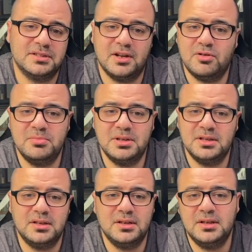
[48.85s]
That would
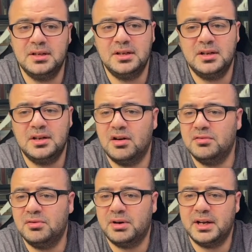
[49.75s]
be of
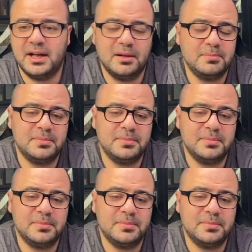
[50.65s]
great help.